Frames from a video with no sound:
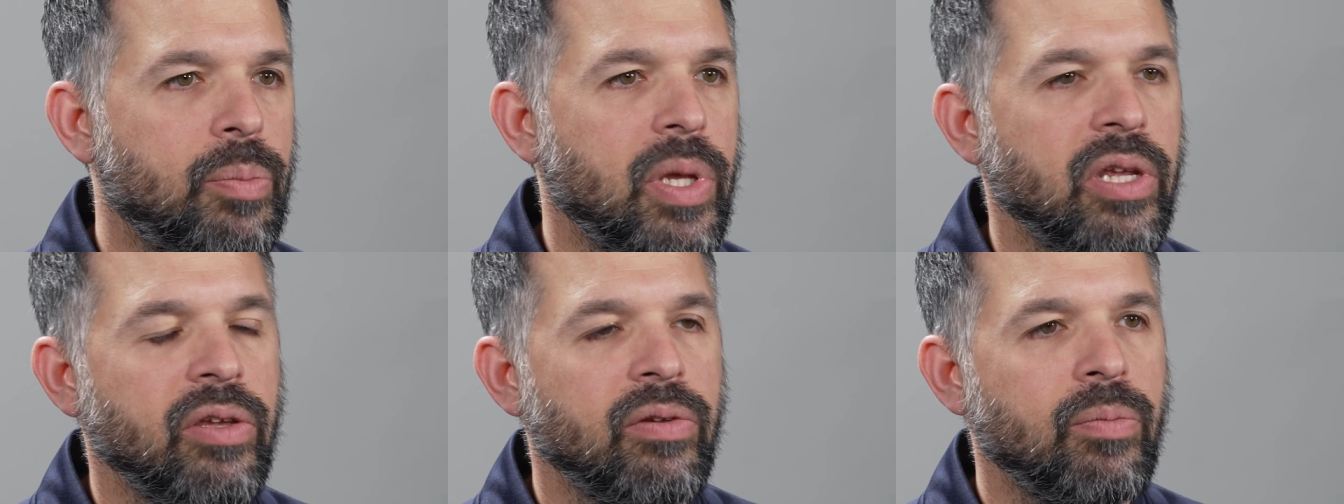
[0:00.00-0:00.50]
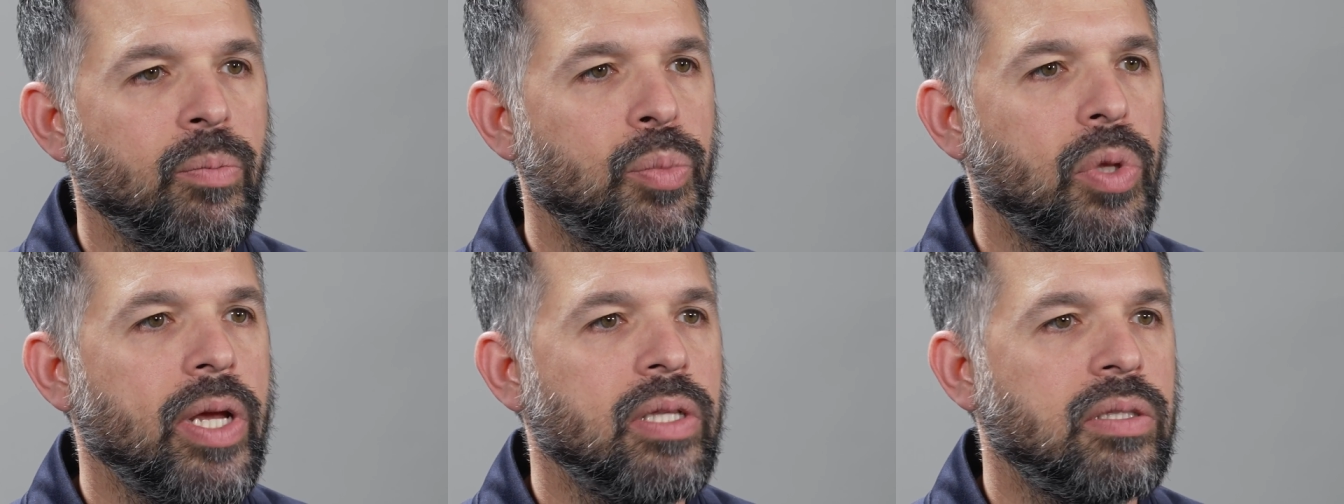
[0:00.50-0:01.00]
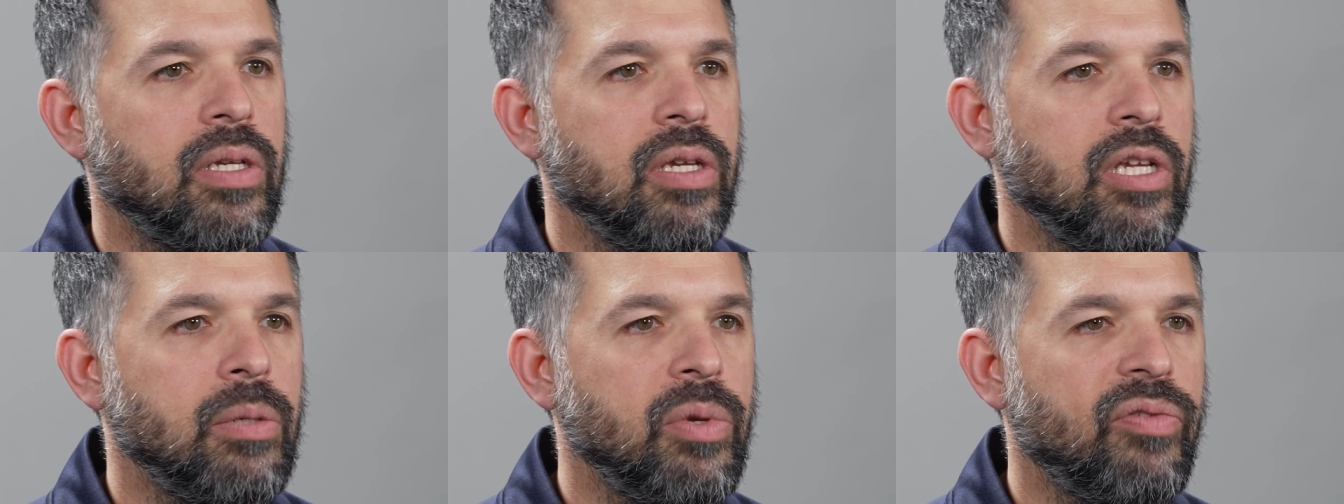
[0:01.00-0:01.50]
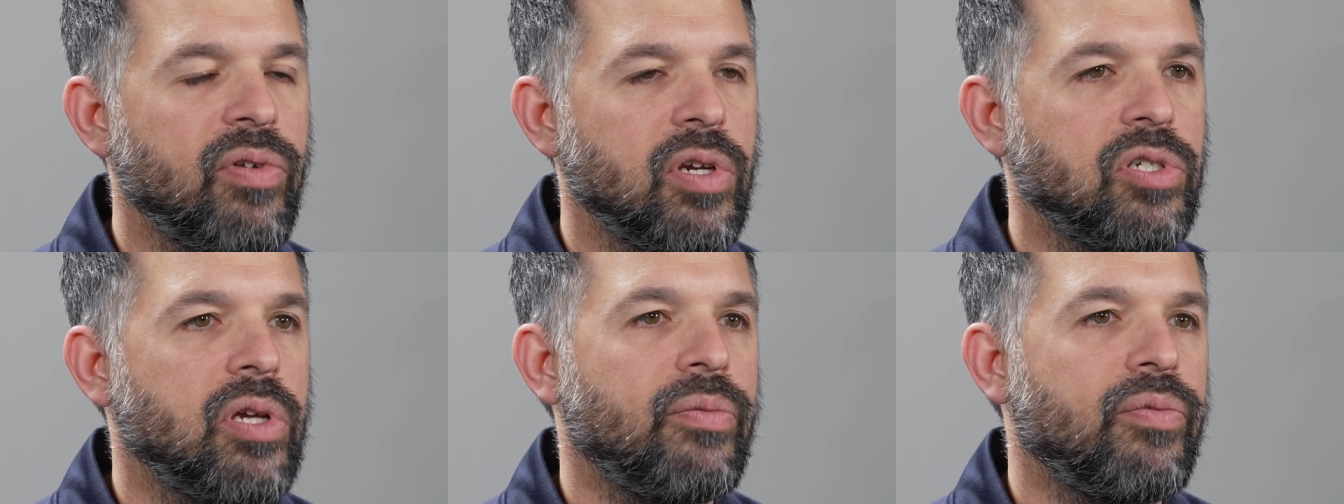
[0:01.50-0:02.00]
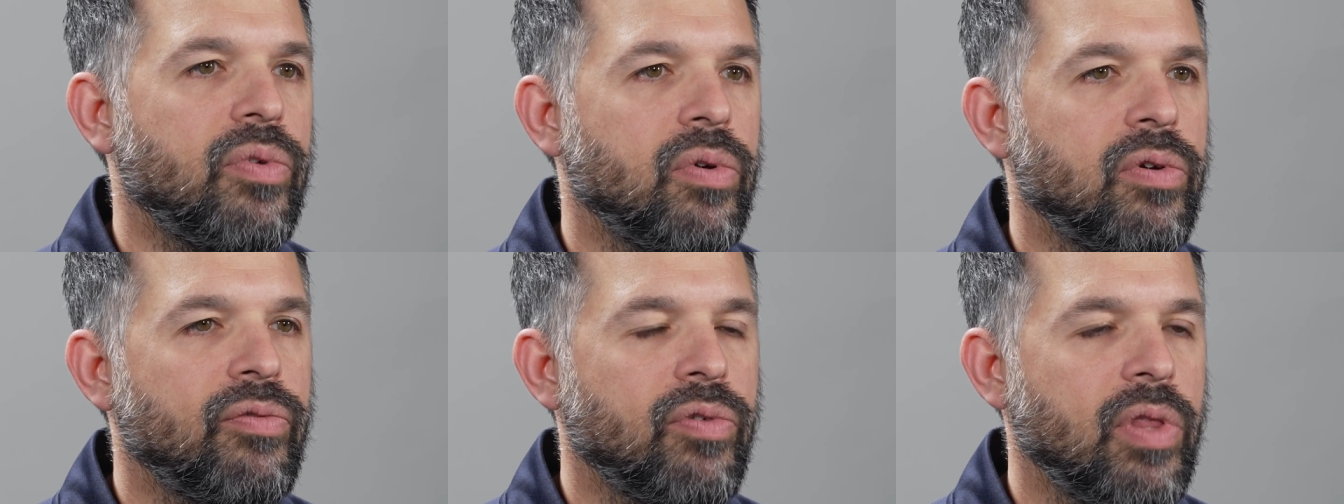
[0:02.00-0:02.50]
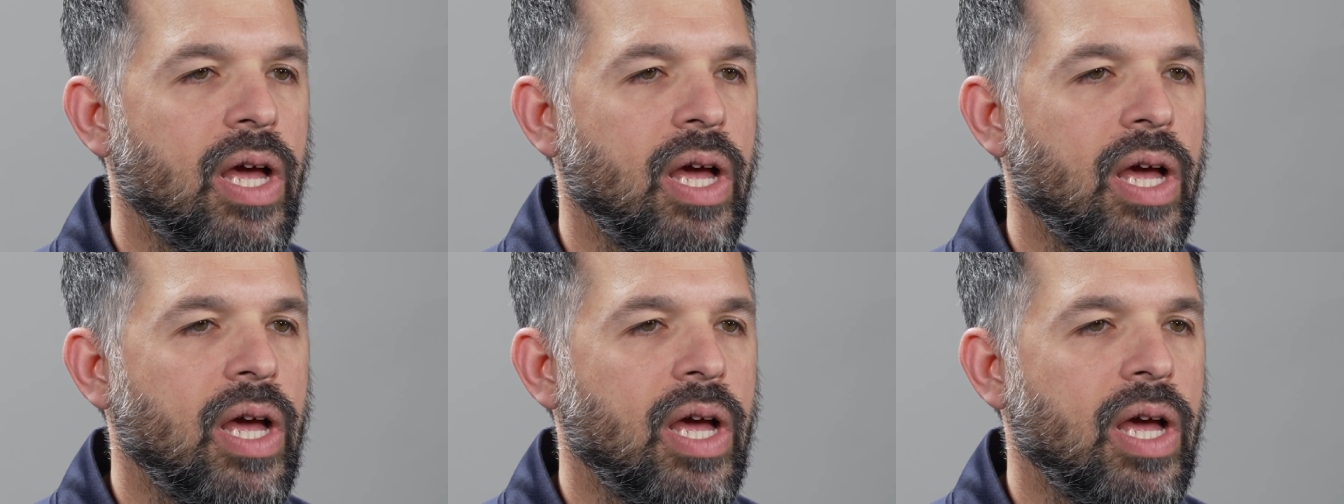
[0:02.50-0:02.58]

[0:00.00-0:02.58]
up any blades that need to be finished up for, for